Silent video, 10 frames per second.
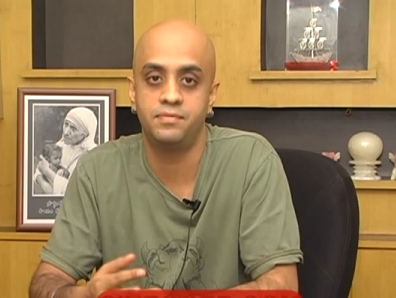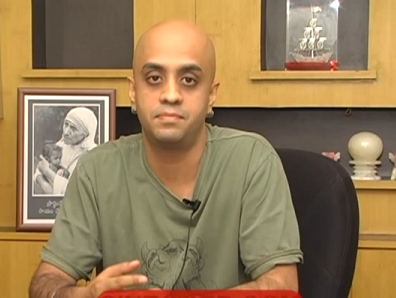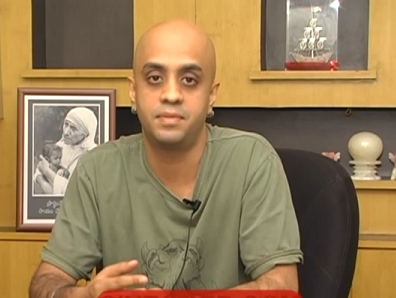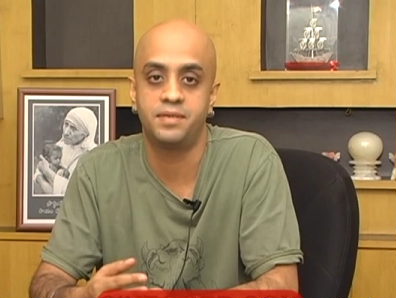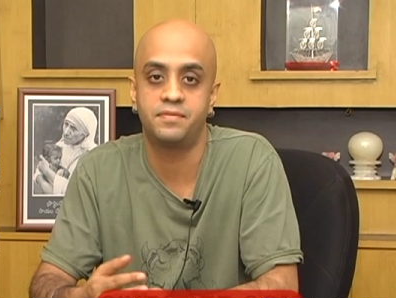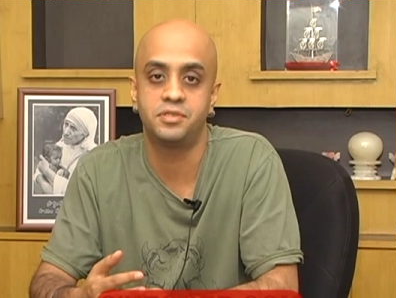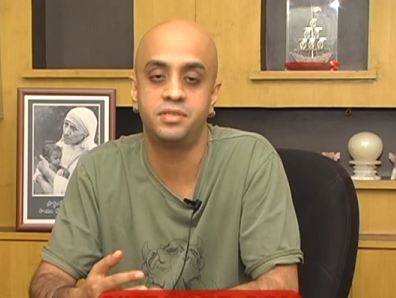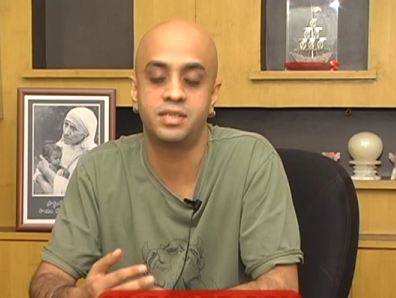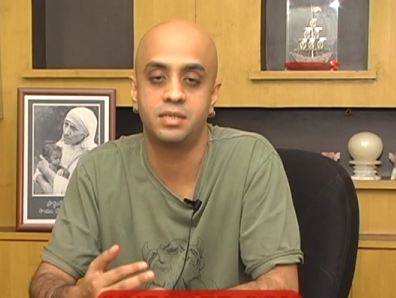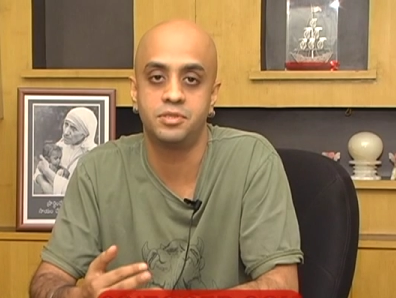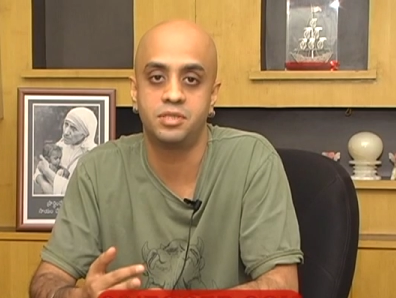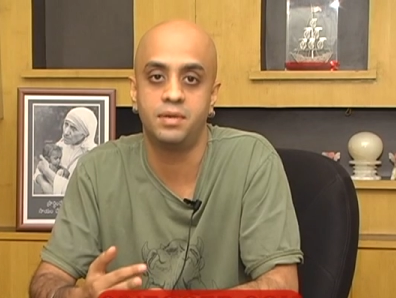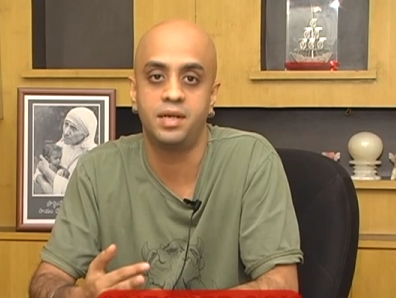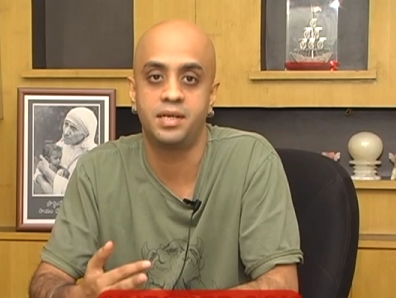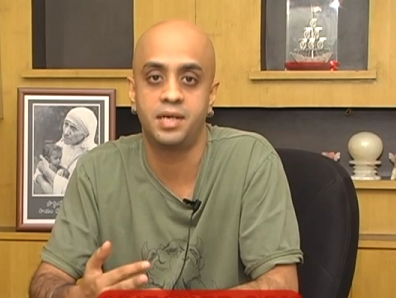with my first director, Mr.
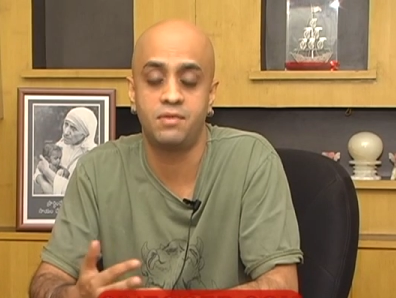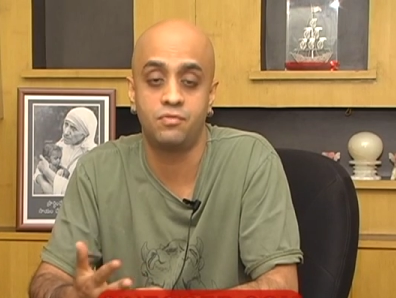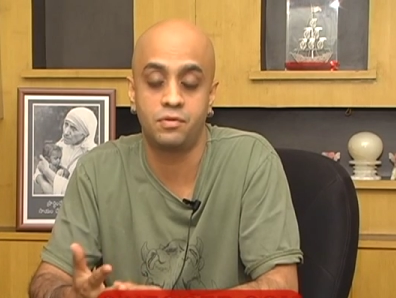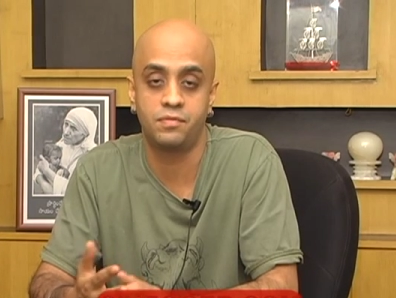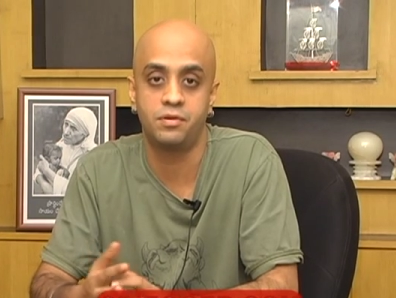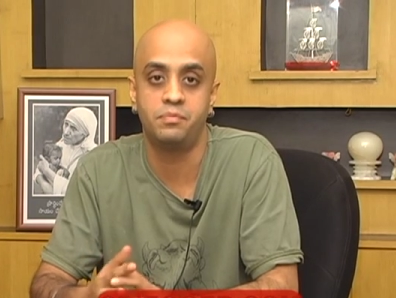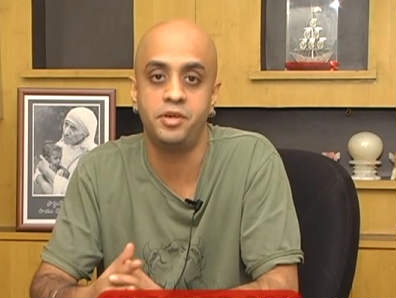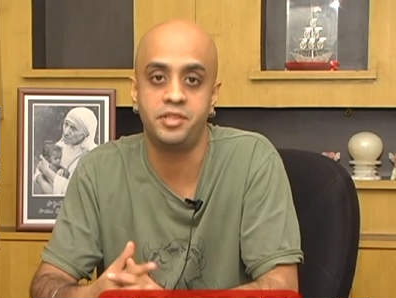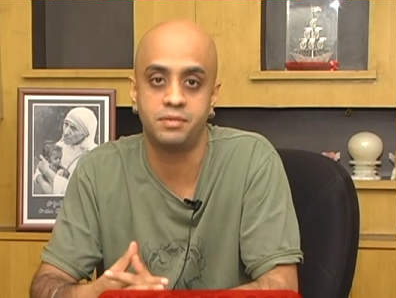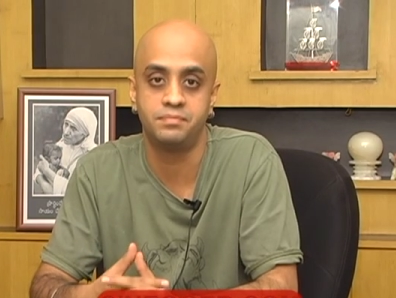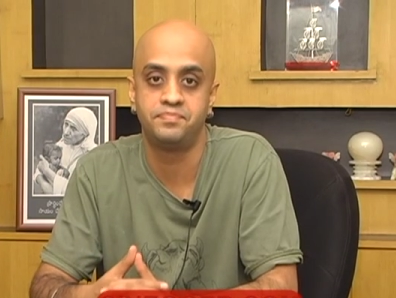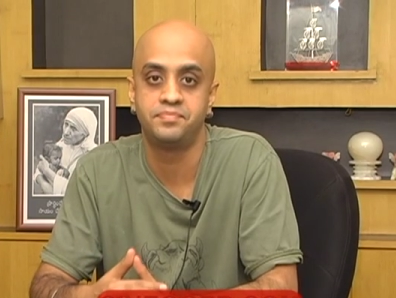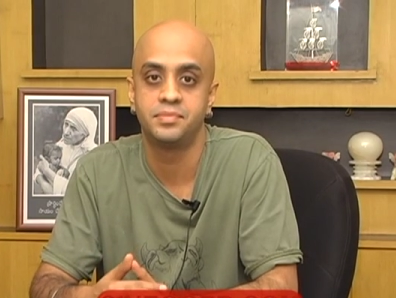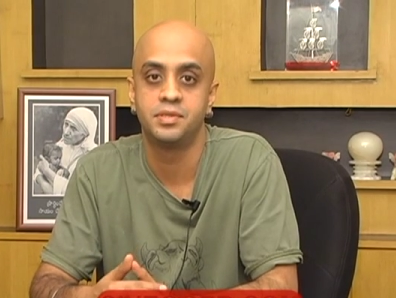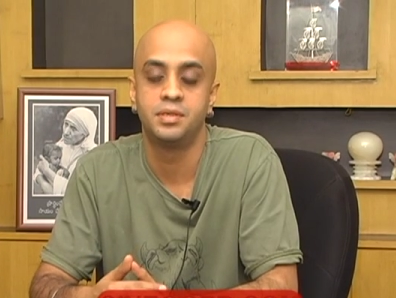Malik. I've worked for Preetham.
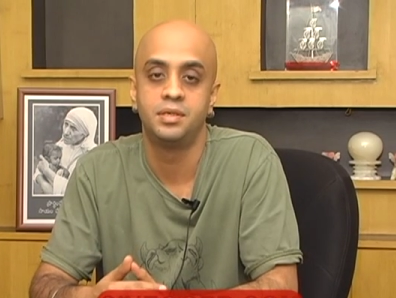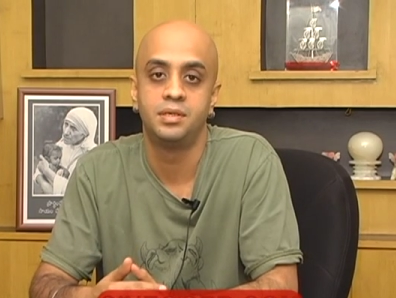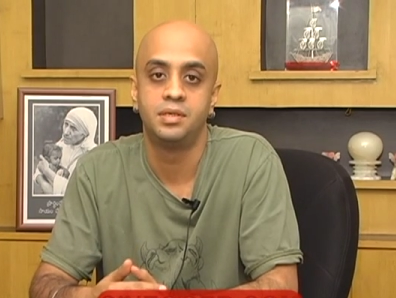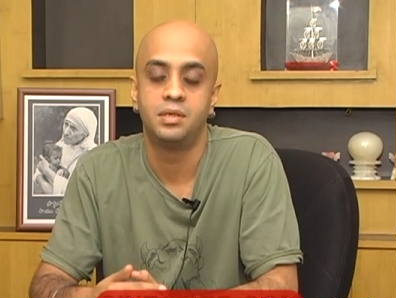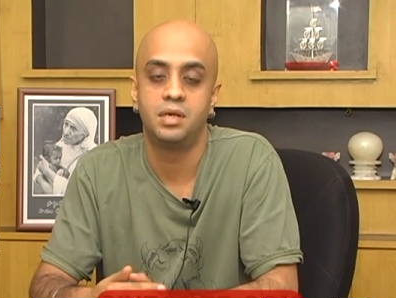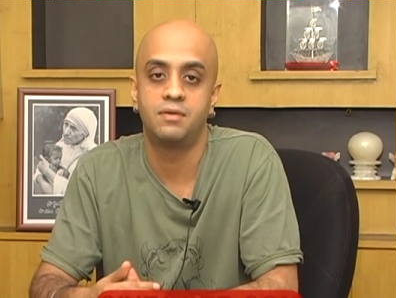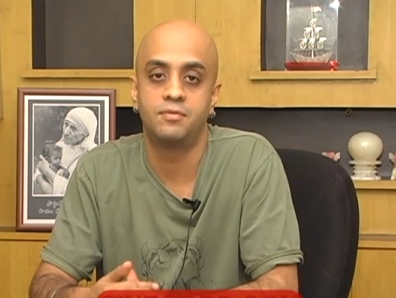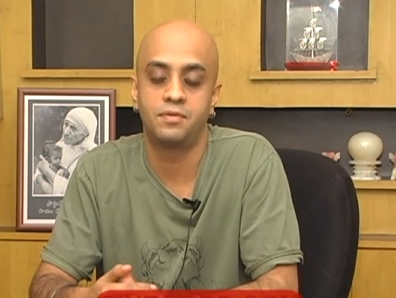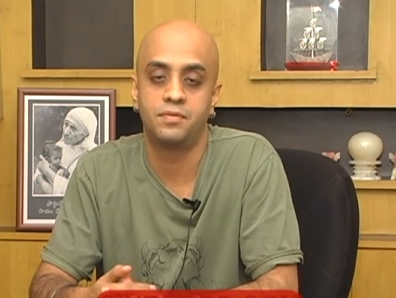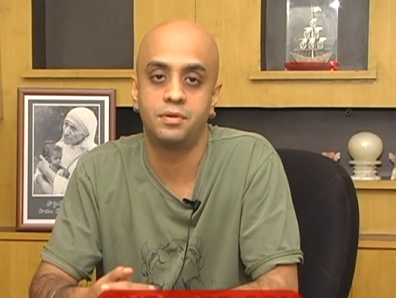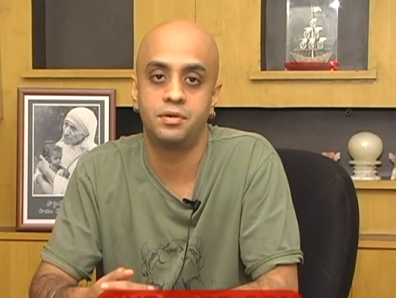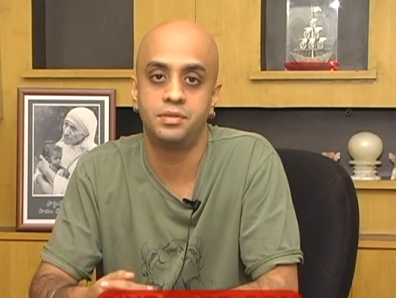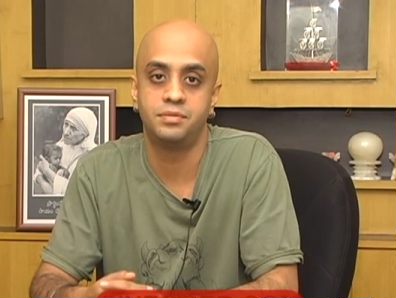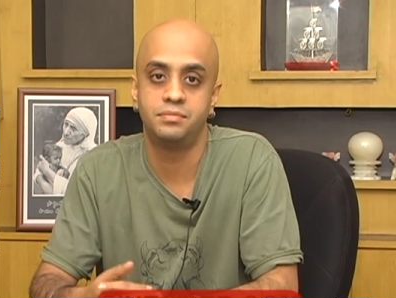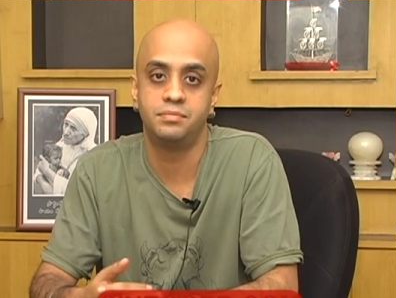I've worked for